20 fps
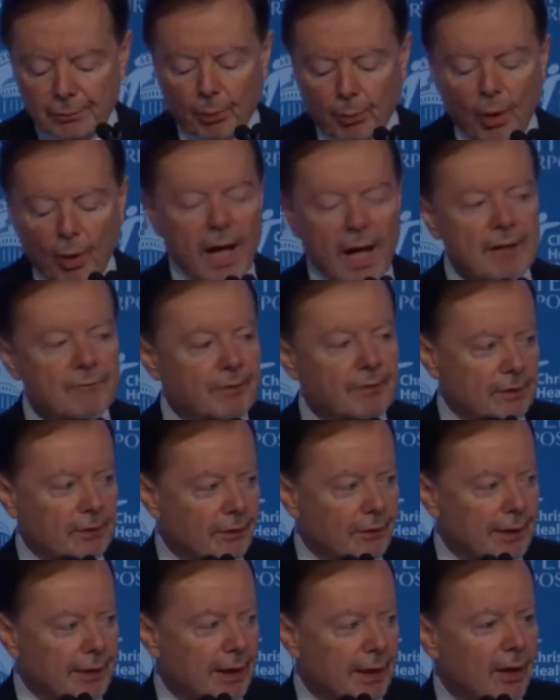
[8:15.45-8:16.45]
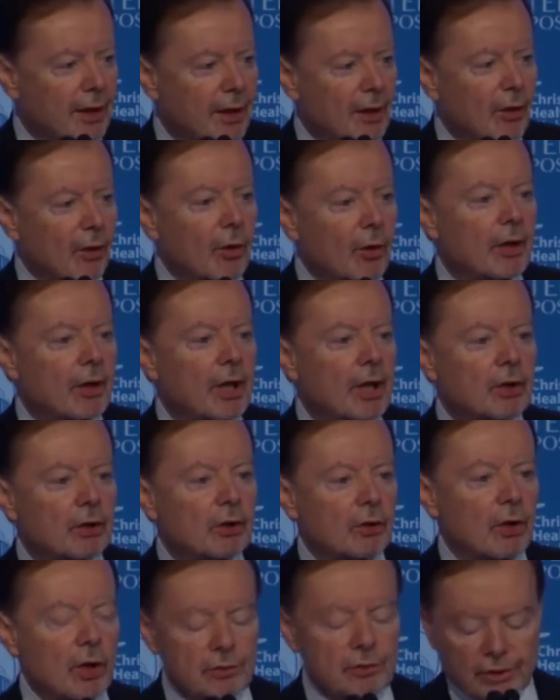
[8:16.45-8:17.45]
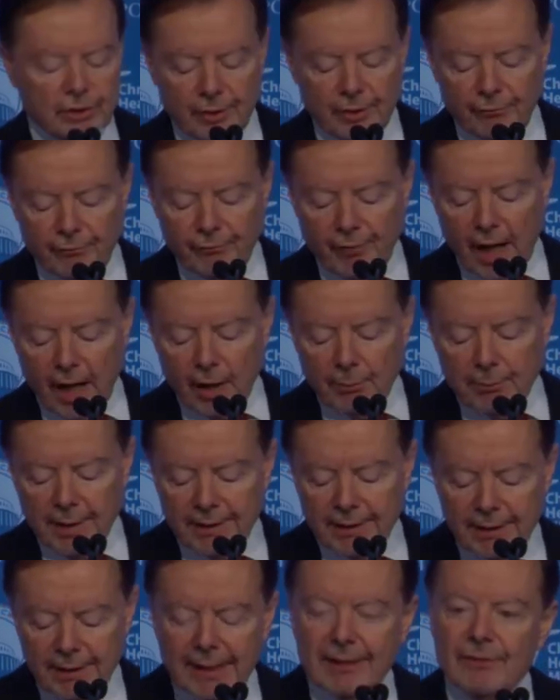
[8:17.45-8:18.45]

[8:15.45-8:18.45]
privately or in a closed environment.